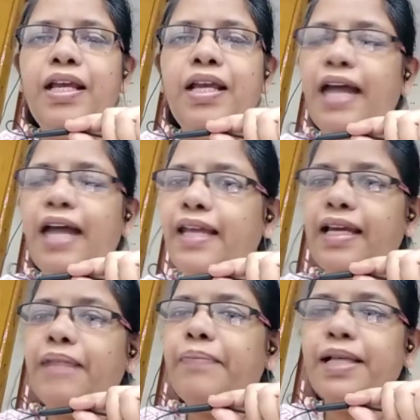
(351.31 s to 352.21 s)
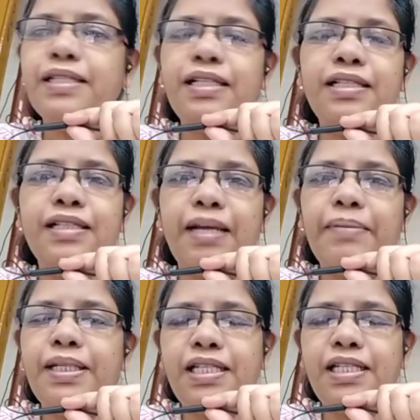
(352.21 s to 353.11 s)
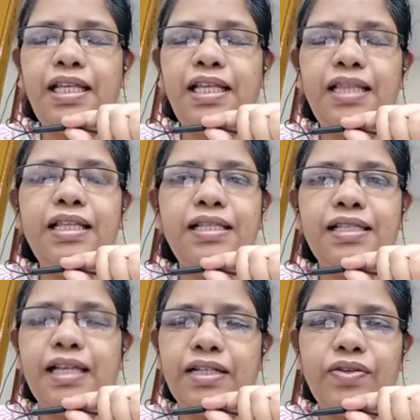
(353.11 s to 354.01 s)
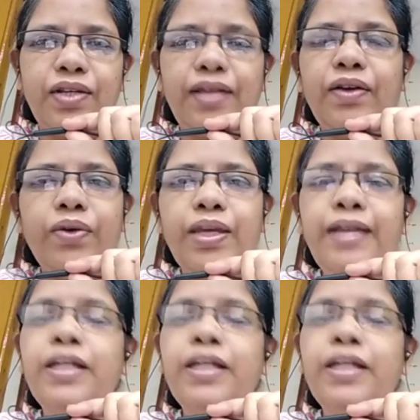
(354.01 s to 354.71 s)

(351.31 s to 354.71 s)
And their ambassadors come and stay in this country, okay?